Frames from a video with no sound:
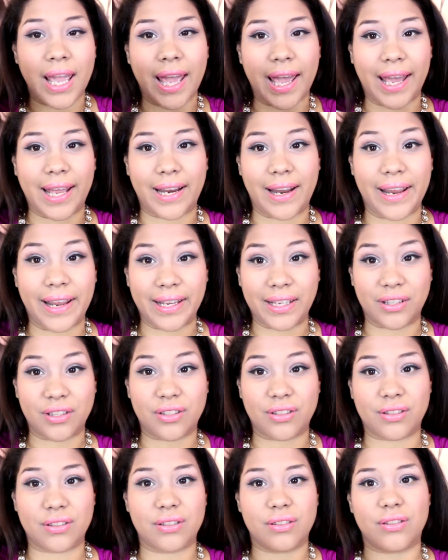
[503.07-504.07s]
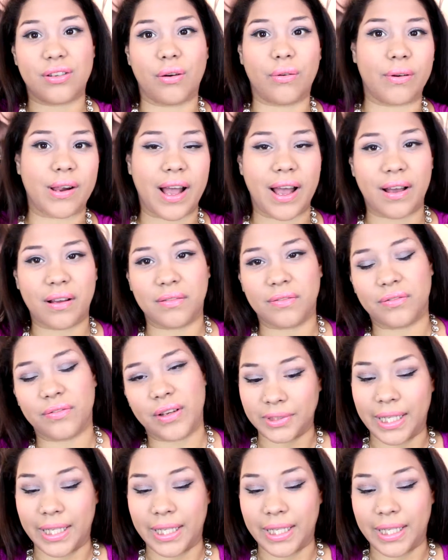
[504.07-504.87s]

and I don't have